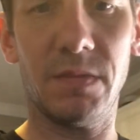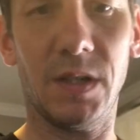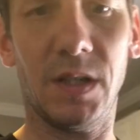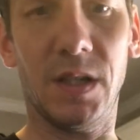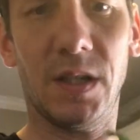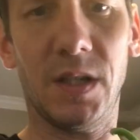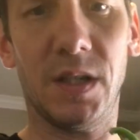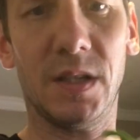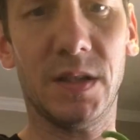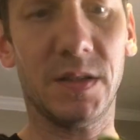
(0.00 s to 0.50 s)

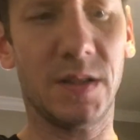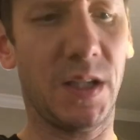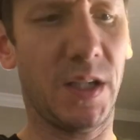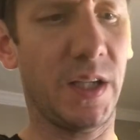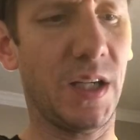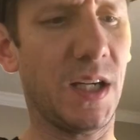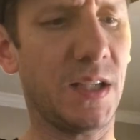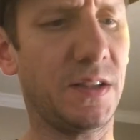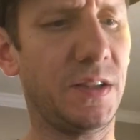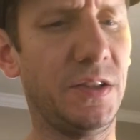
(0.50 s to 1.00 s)
I
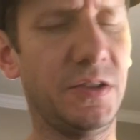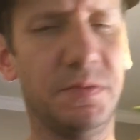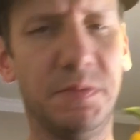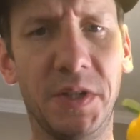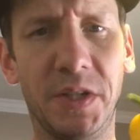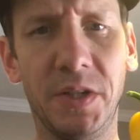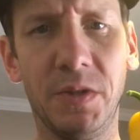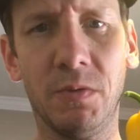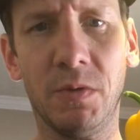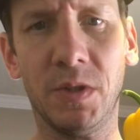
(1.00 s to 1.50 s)
got these
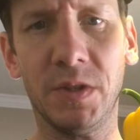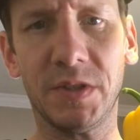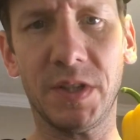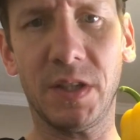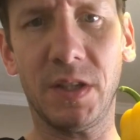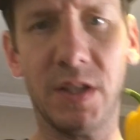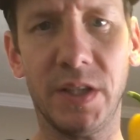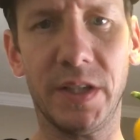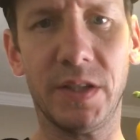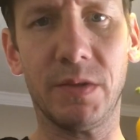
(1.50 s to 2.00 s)
mini ones. I
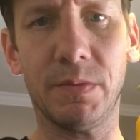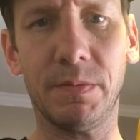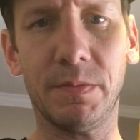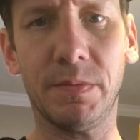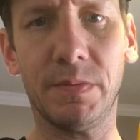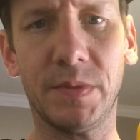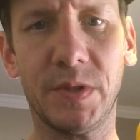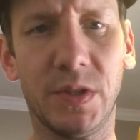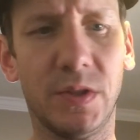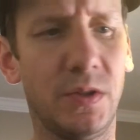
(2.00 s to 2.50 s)
like
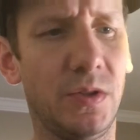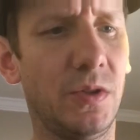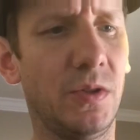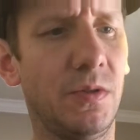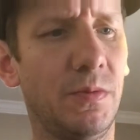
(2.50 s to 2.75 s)
them. They're a little